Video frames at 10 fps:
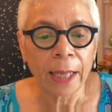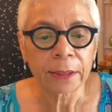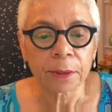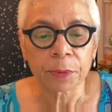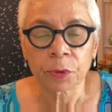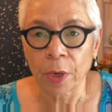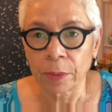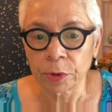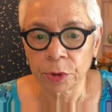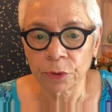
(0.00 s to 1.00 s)
Add
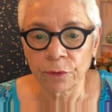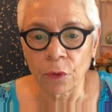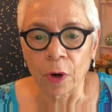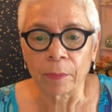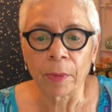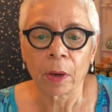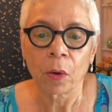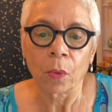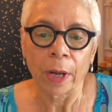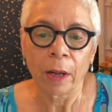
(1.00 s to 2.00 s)
subscriber to form.
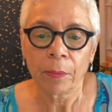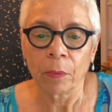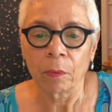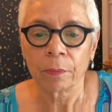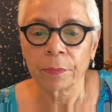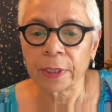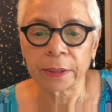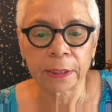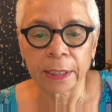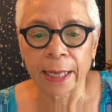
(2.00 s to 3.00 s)
Well,
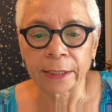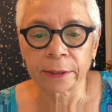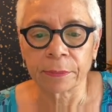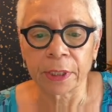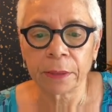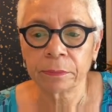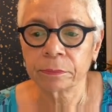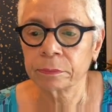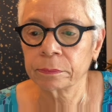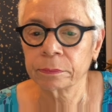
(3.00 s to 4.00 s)
it's going to ask me